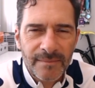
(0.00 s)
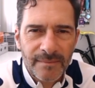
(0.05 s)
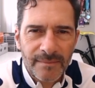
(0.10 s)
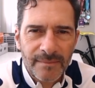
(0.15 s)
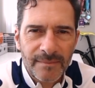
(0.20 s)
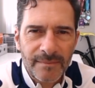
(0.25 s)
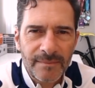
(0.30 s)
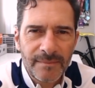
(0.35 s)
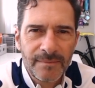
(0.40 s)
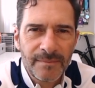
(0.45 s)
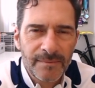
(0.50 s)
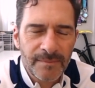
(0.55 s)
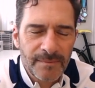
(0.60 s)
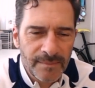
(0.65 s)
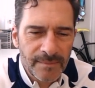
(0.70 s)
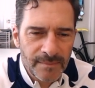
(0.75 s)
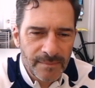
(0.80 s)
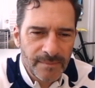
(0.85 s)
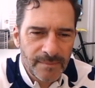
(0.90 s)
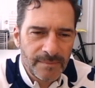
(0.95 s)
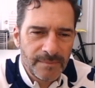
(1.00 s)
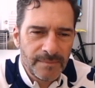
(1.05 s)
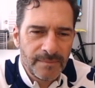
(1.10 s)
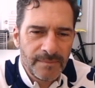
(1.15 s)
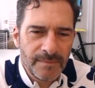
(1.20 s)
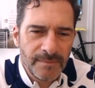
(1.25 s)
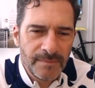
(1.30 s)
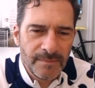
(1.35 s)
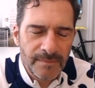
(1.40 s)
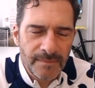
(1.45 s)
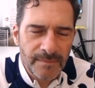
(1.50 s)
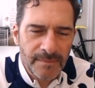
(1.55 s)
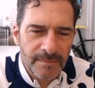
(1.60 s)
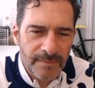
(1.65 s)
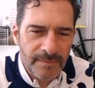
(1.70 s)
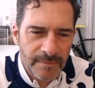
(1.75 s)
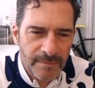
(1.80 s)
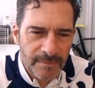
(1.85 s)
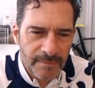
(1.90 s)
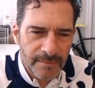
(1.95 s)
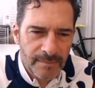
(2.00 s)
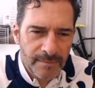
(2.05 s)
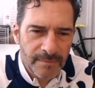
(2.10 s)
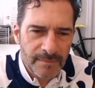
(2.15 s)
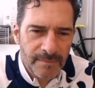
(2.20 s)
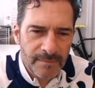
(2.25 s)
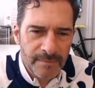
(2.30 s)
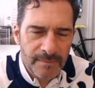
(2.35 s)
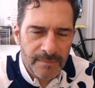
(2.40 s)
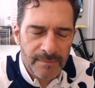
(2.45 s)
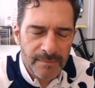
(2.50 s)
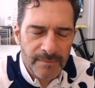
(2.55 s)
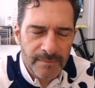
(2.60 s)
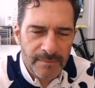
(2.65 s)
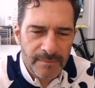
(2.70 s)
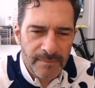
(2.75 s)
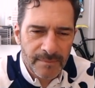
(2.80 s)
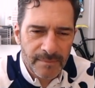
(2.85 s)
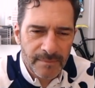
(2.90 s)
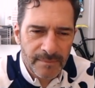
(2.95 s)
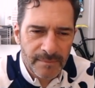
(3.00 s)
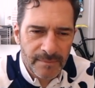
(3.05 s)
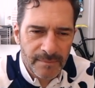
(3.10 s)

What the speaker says: The person shown says nothing.